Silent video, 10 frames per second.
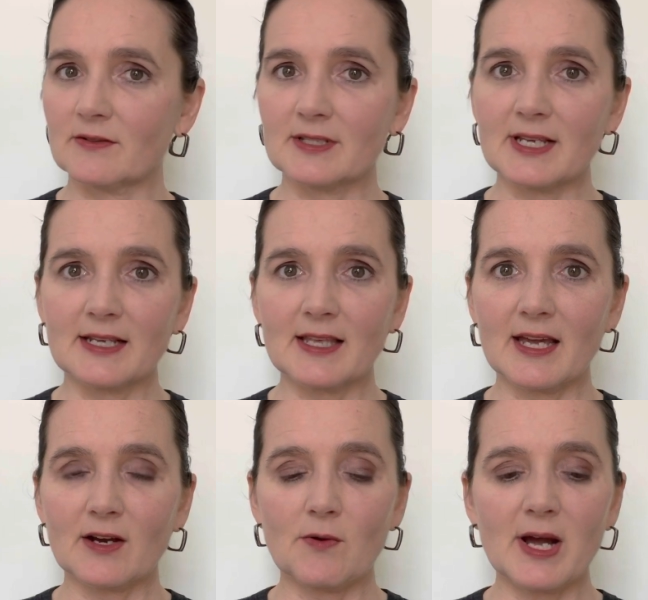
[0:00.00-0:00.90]
take
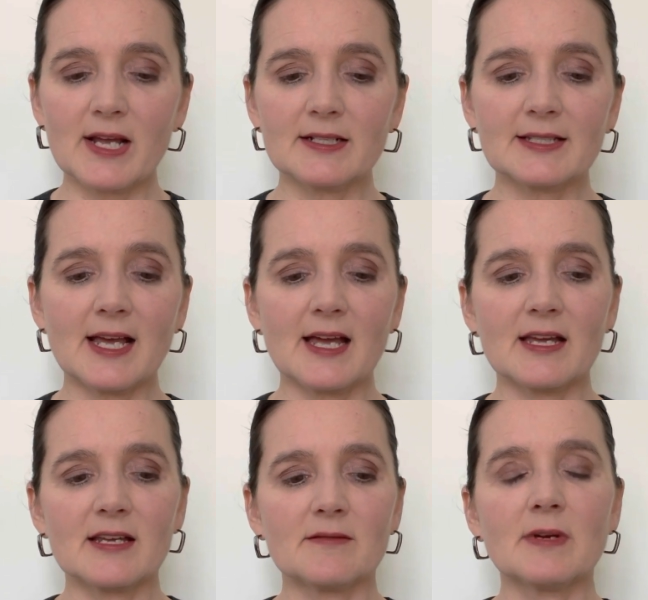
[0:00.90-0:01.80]
that quiet
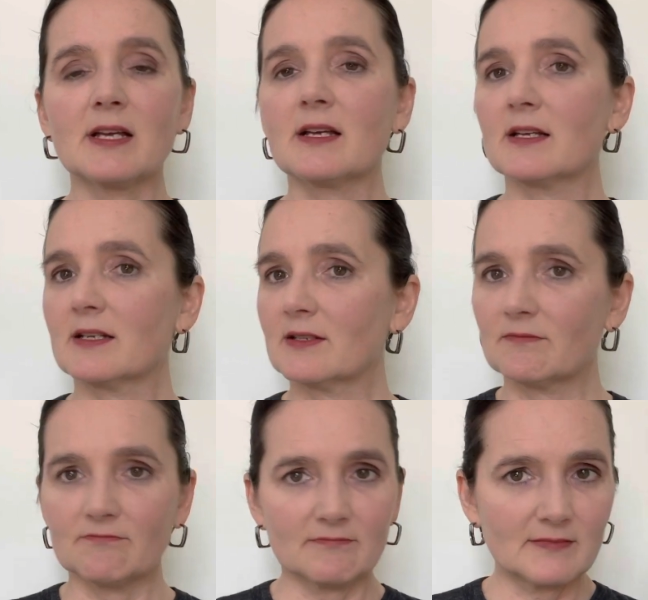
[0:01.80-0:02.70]
time,
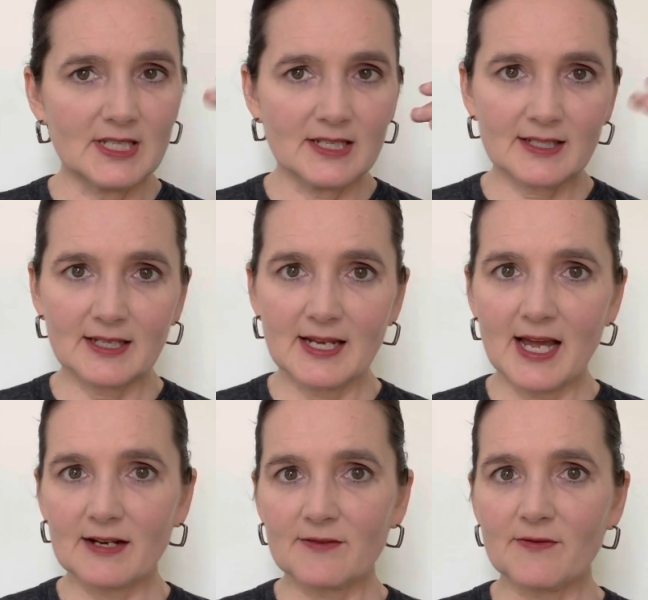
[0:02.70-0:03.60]

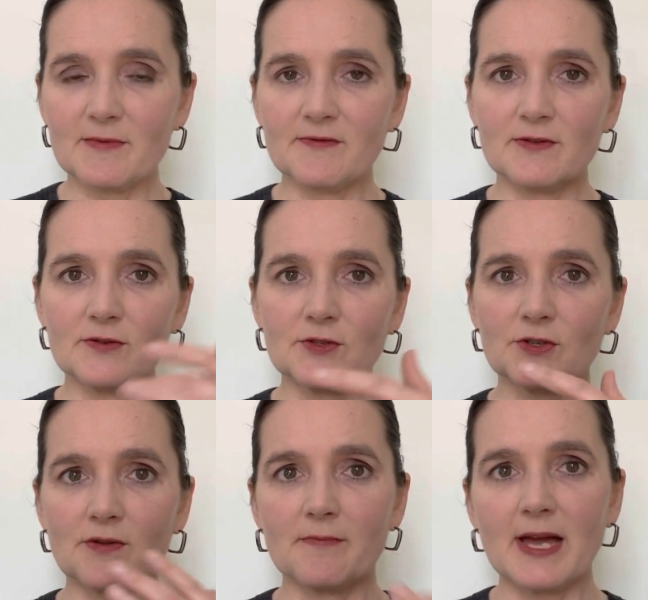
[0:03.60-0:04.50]
disconnect from the
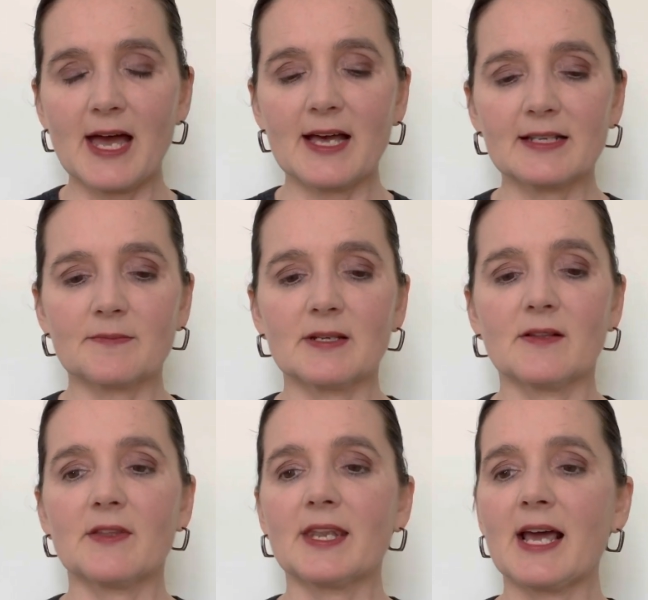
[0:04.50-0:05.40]
future, the past, be
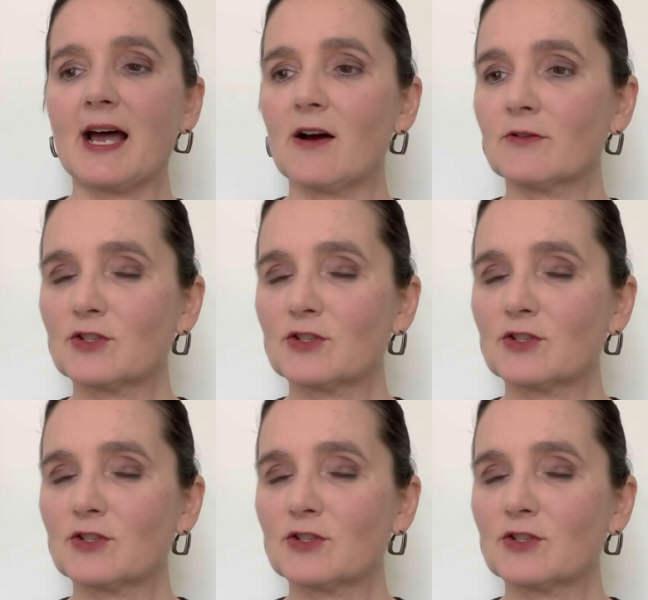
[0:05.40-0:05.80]
in the now.